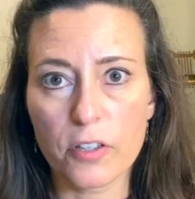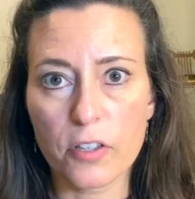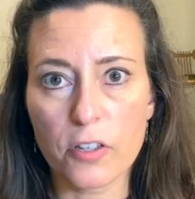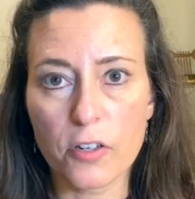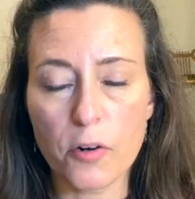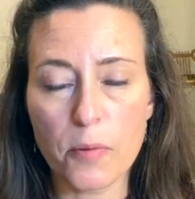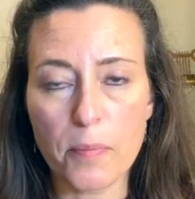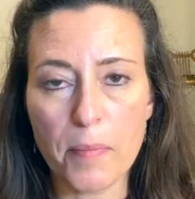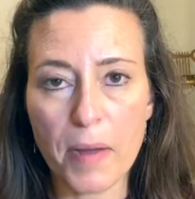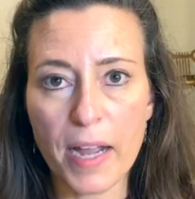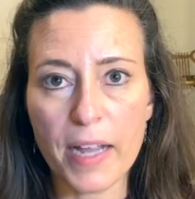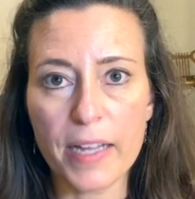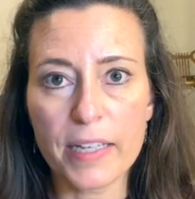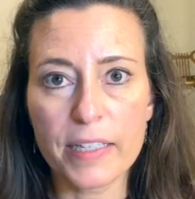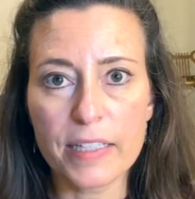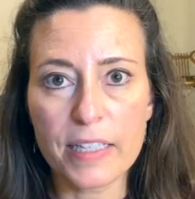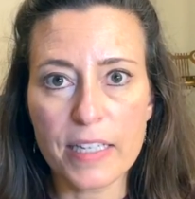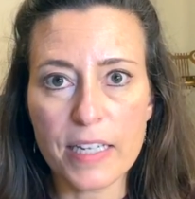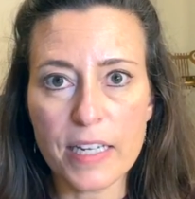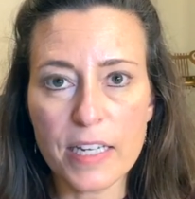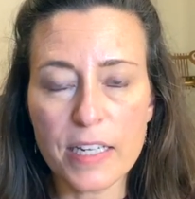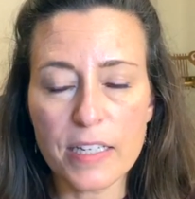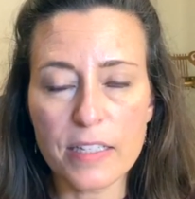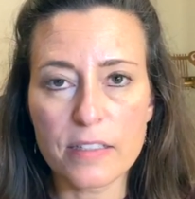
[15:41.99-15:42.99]
My
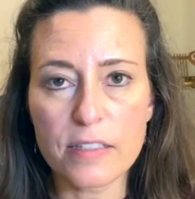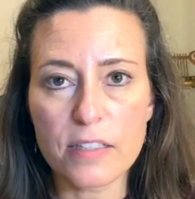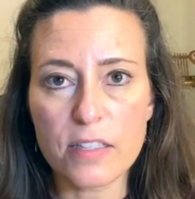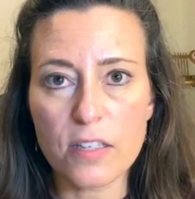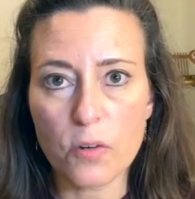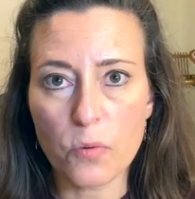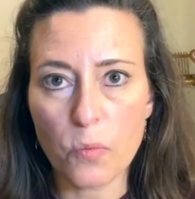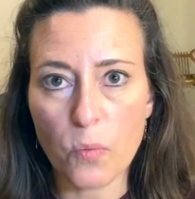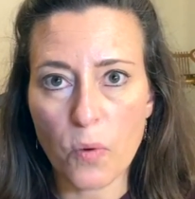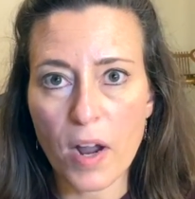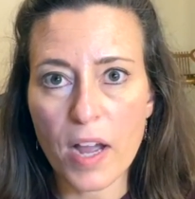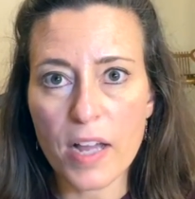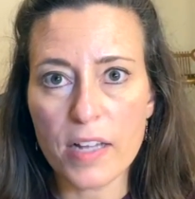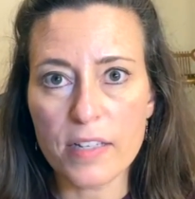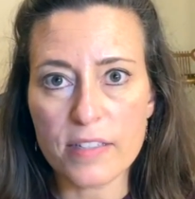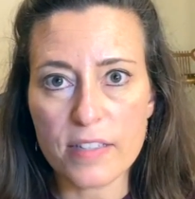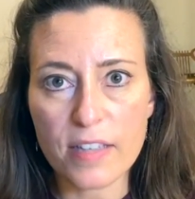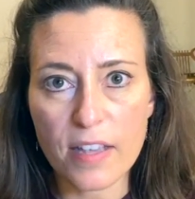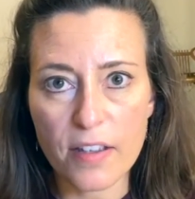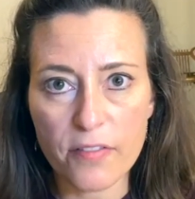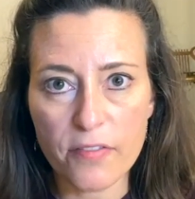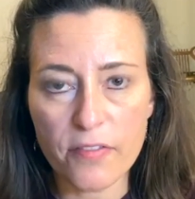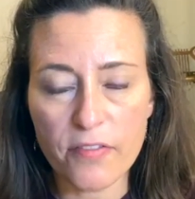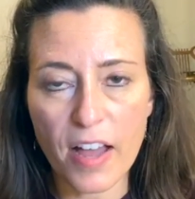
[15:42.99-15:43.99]
needs and wants
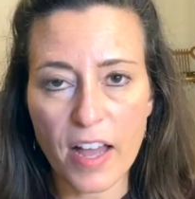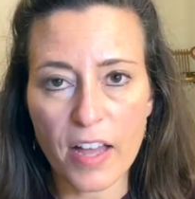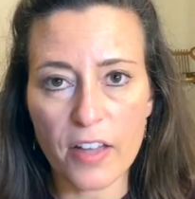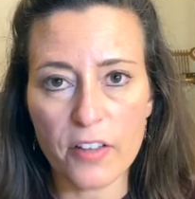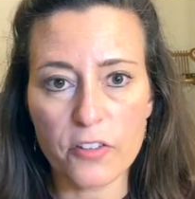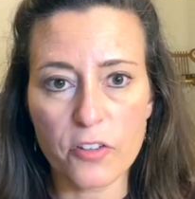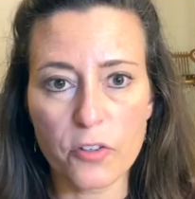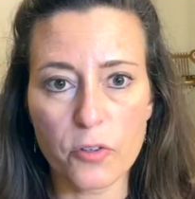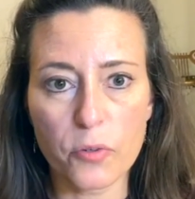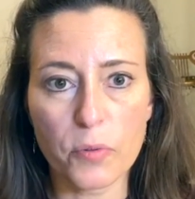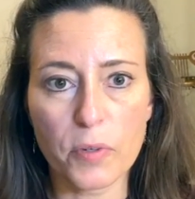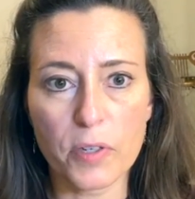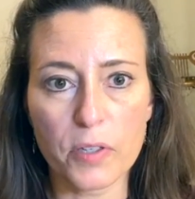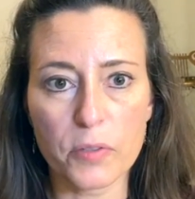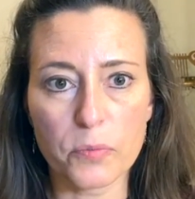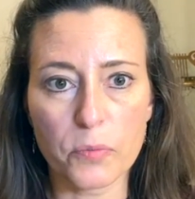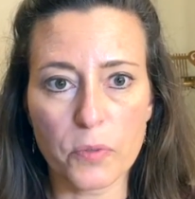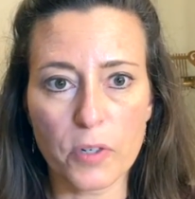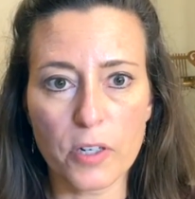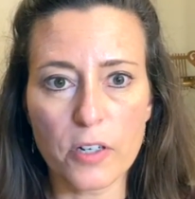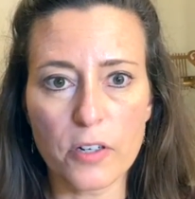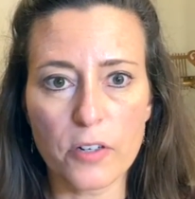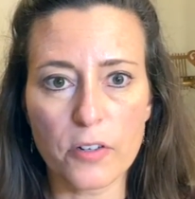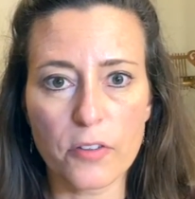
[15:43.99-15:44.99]
have value and
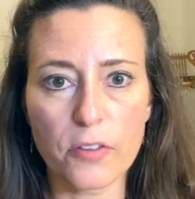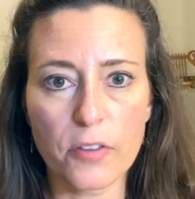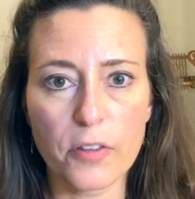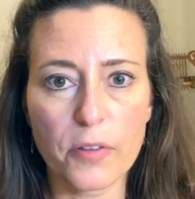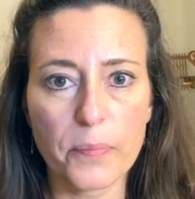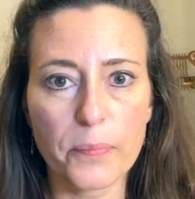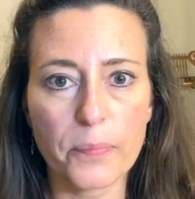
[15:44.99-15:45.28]
worth.